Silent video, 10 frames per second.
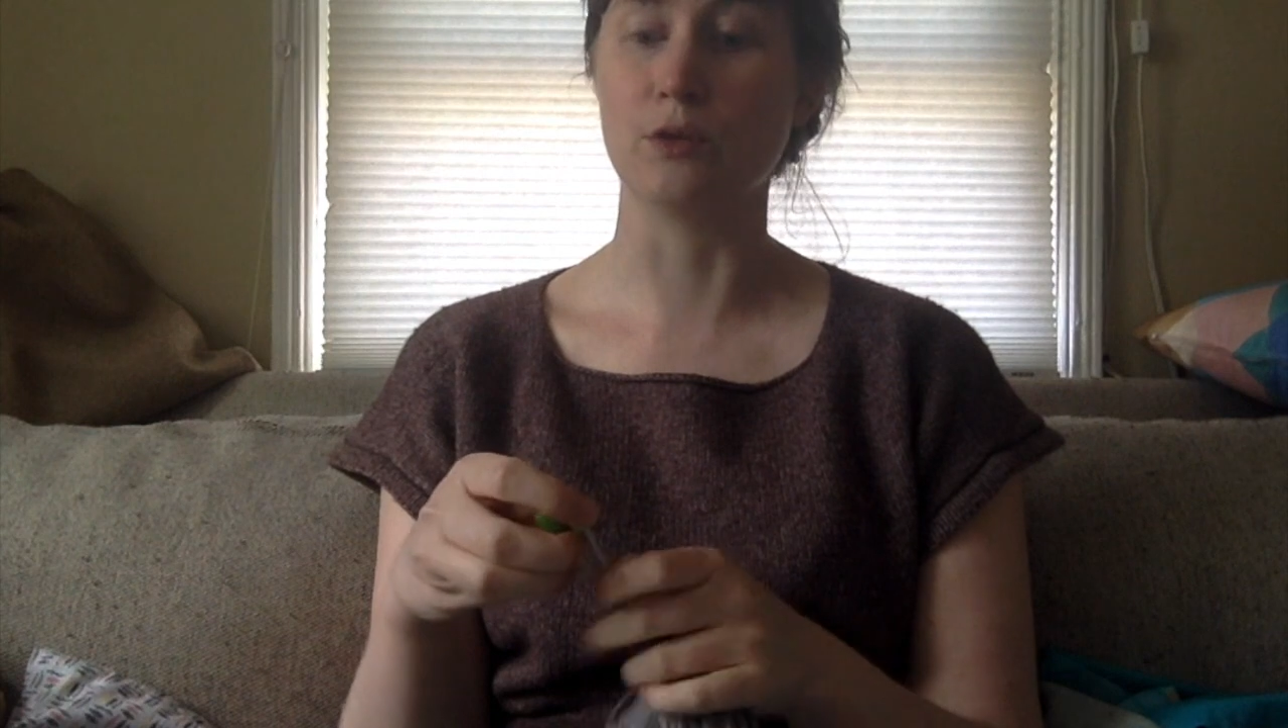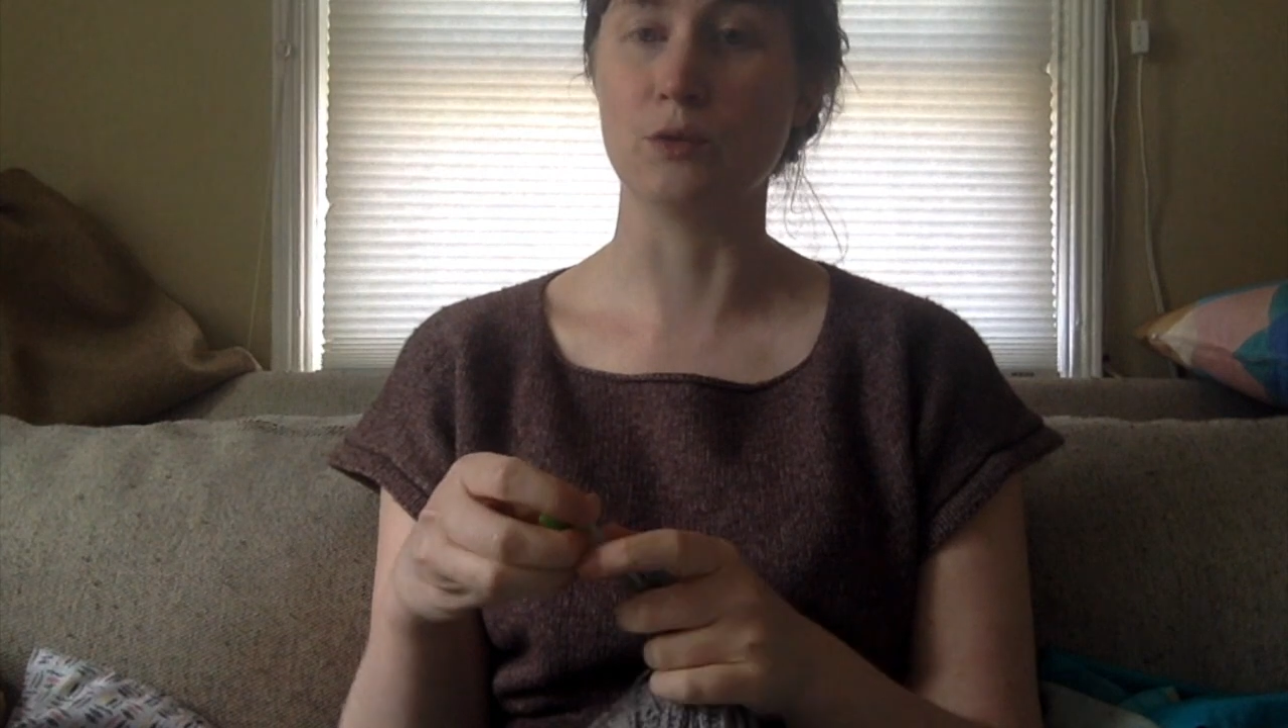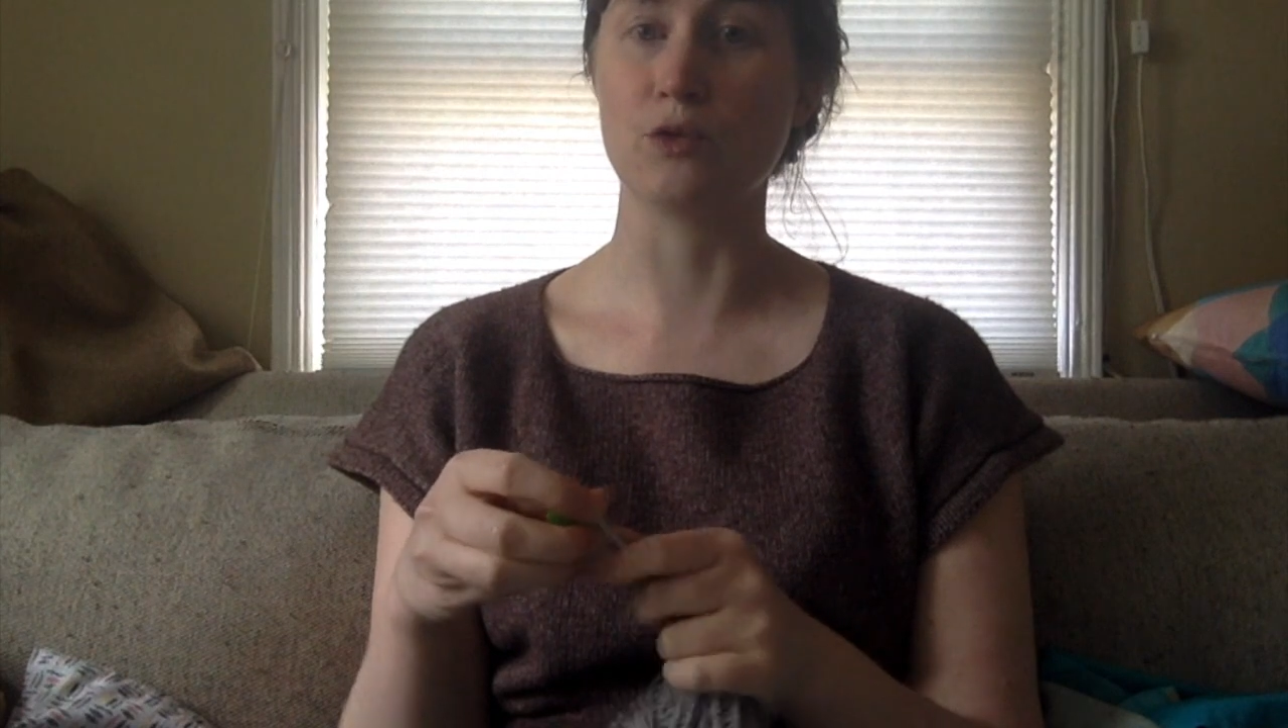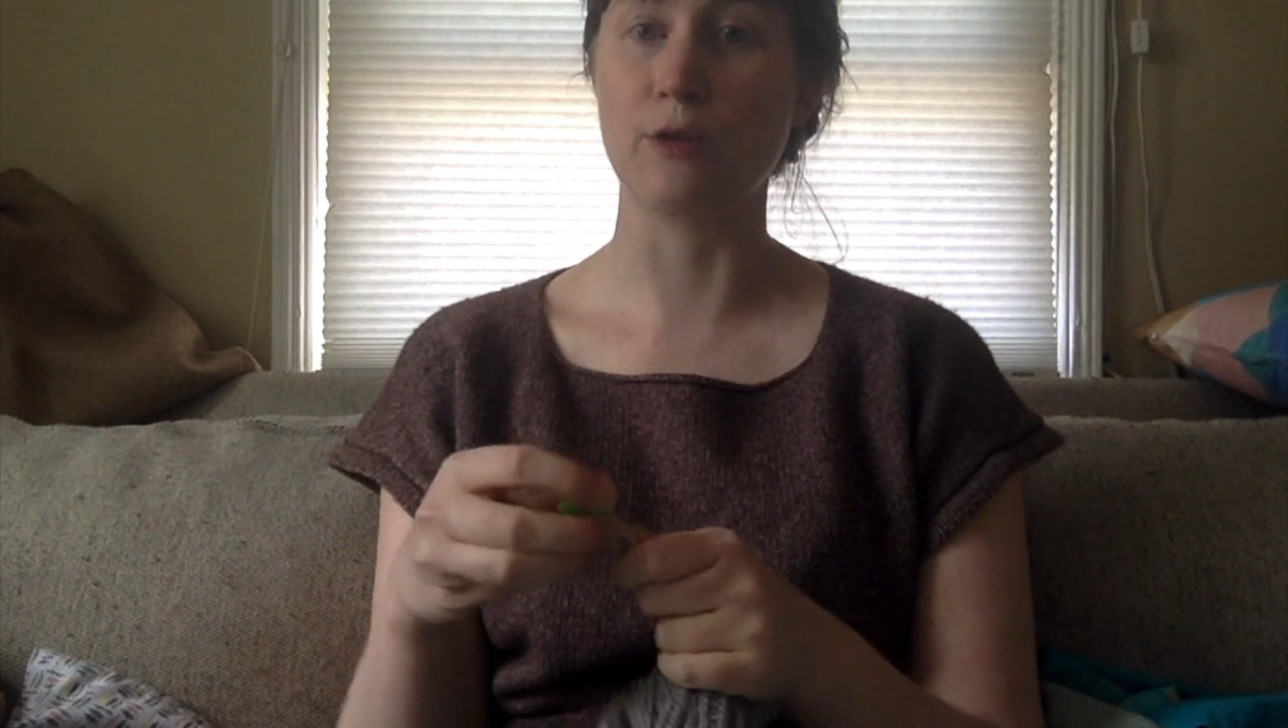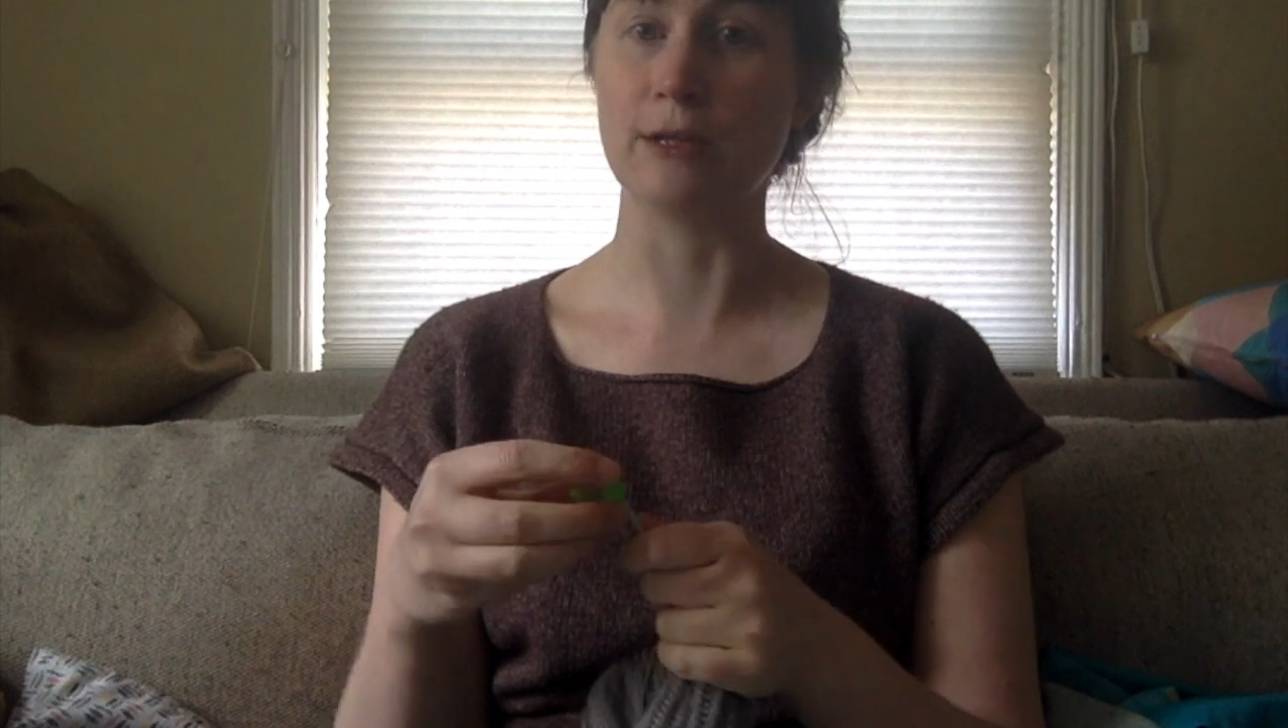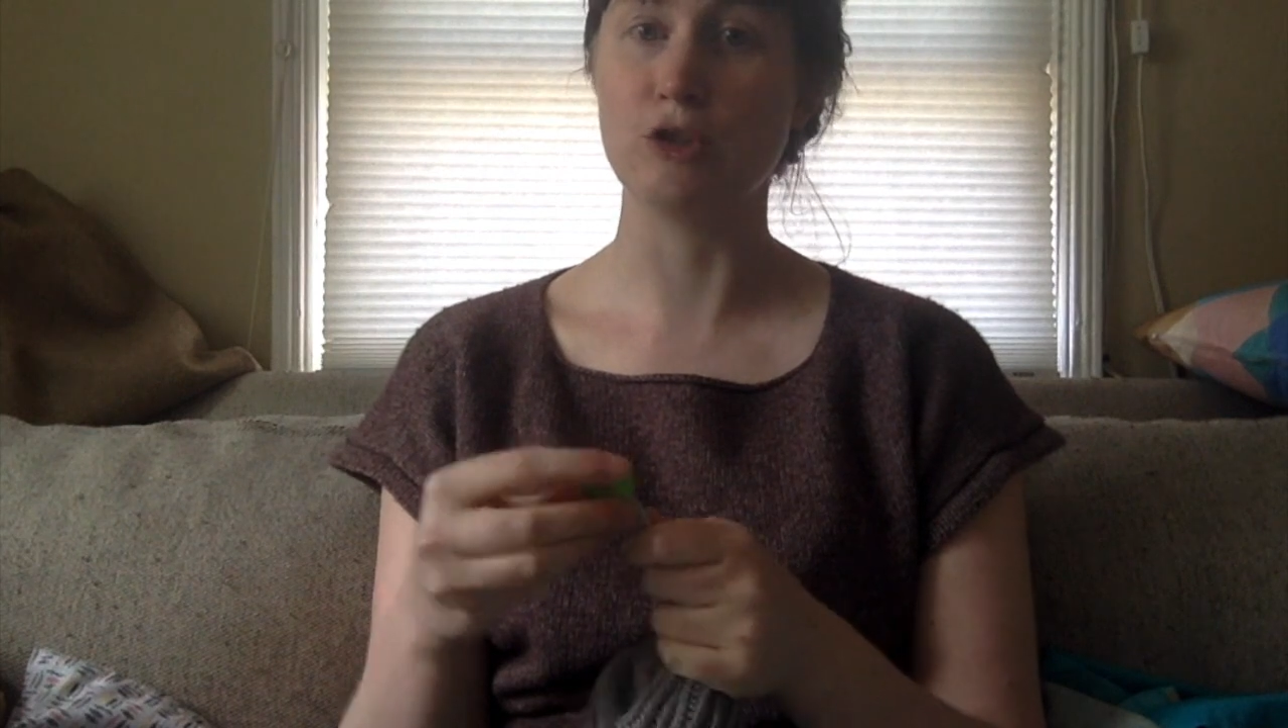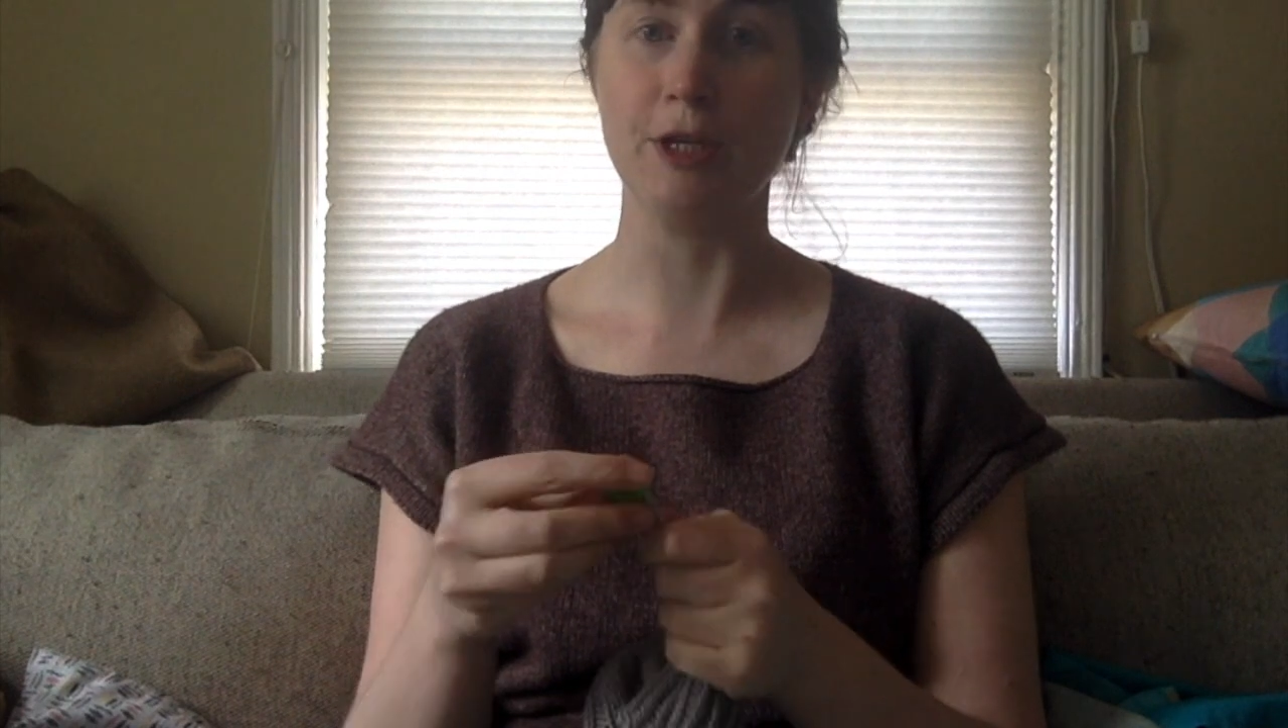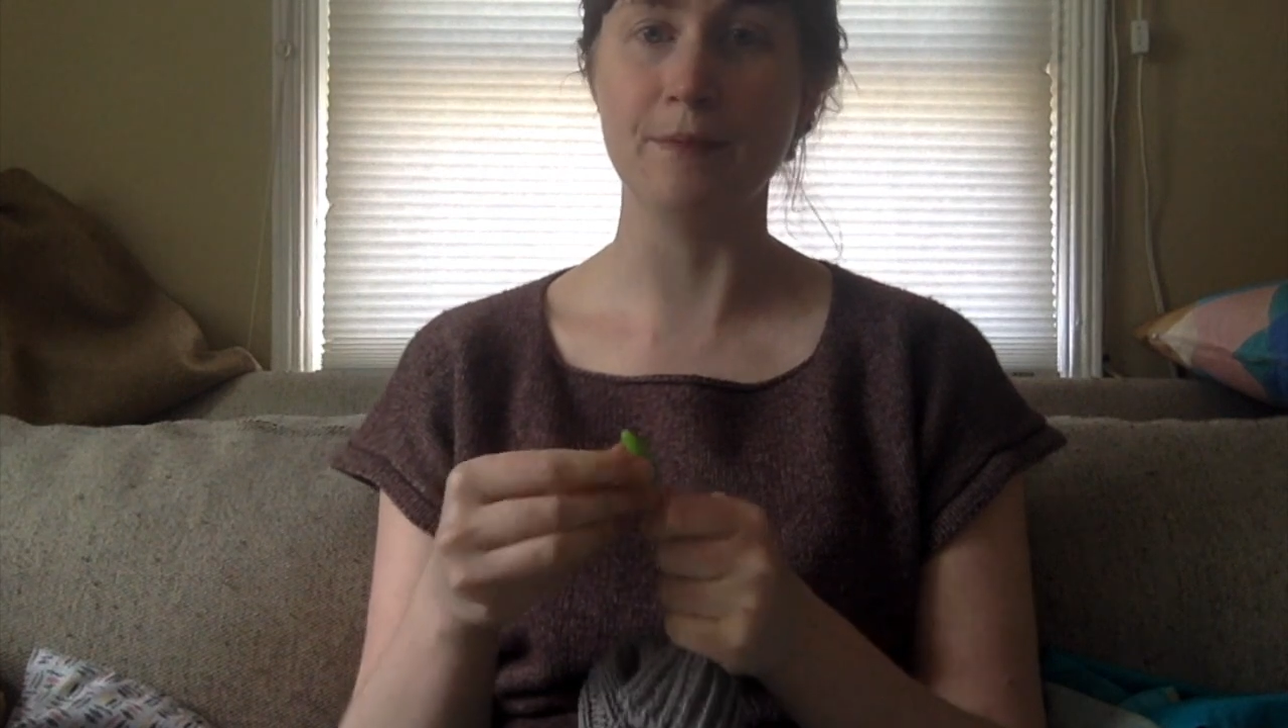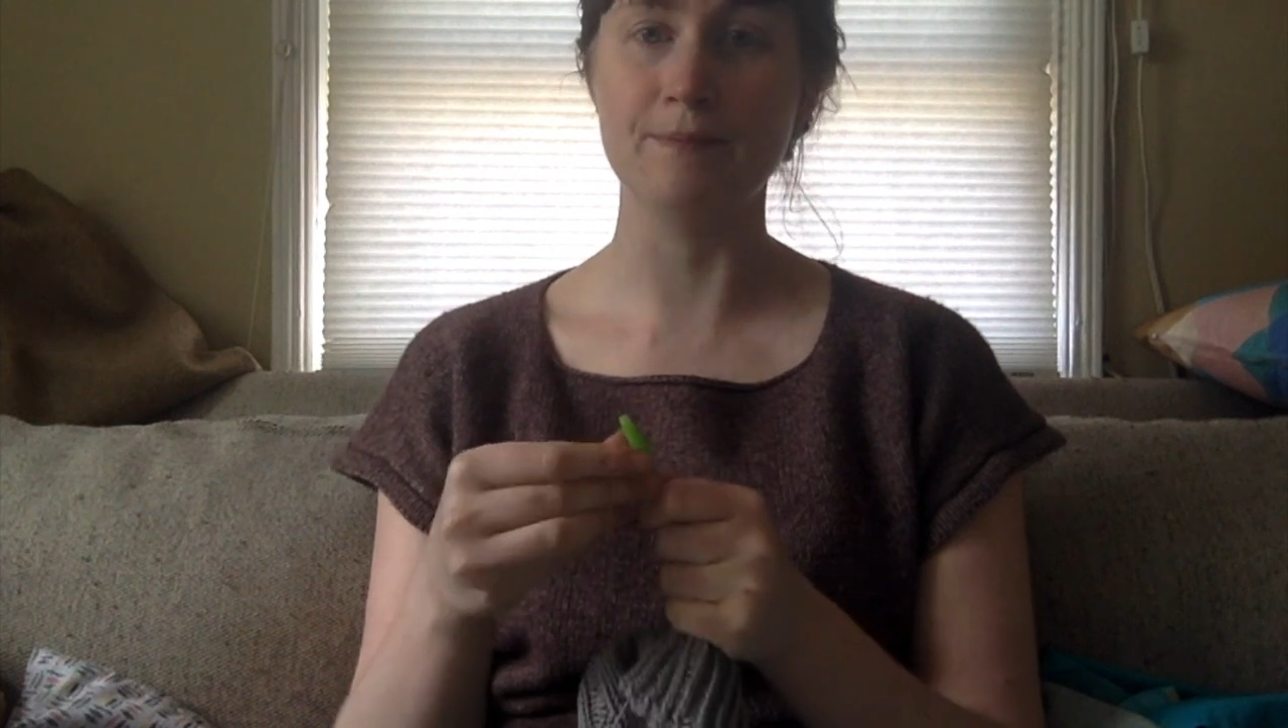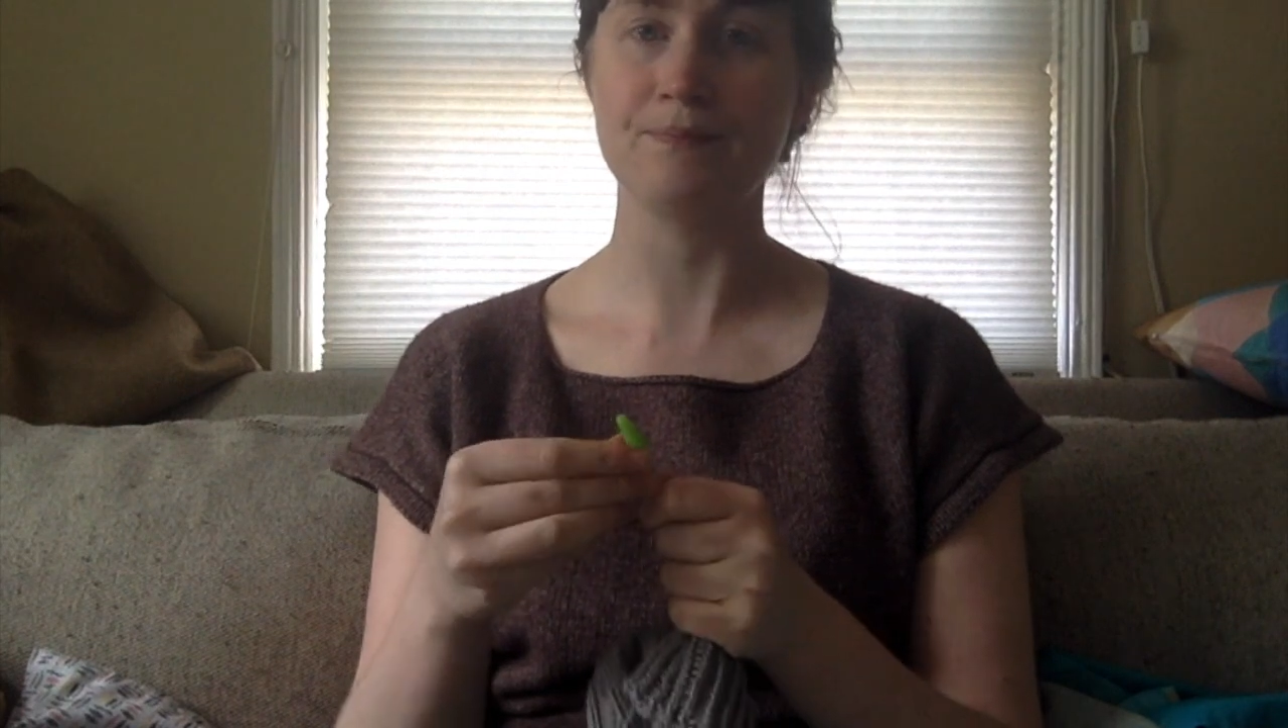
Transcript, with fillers: so stretchy.